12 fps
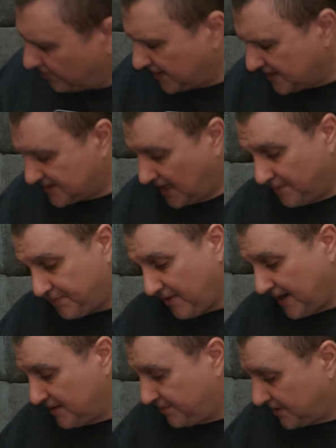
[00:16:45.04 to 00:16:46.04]
that it's
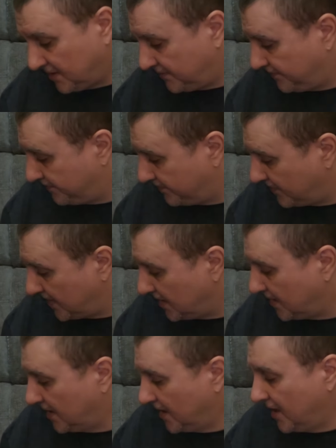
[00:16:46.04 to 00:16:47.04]
upgradable.
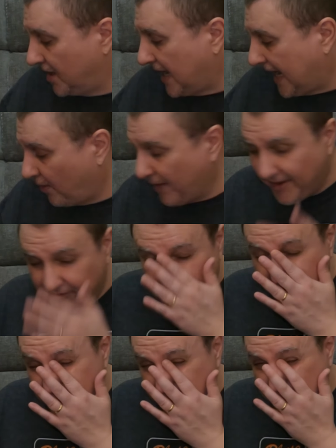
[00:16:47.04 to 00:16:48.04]

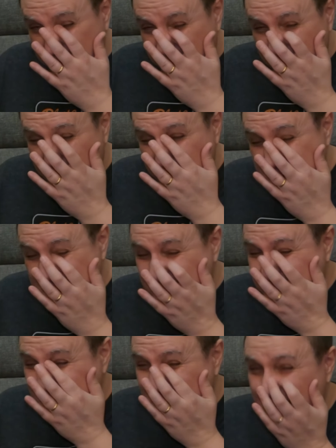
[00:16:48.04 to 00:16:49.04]
However,
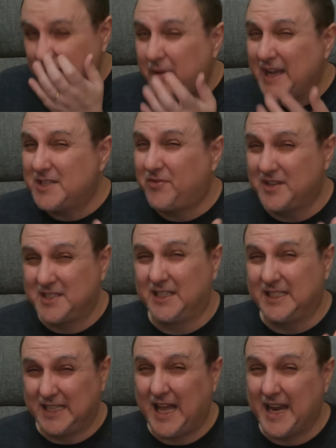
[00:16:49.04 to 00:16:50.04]
16 gigabytes fits a
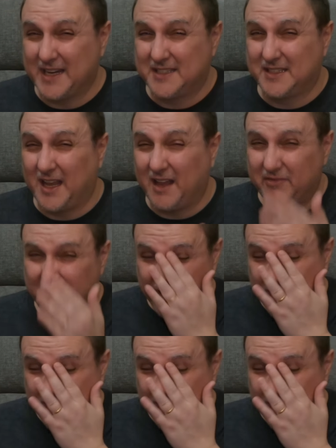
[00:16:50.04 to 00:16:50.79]
lot of stuff.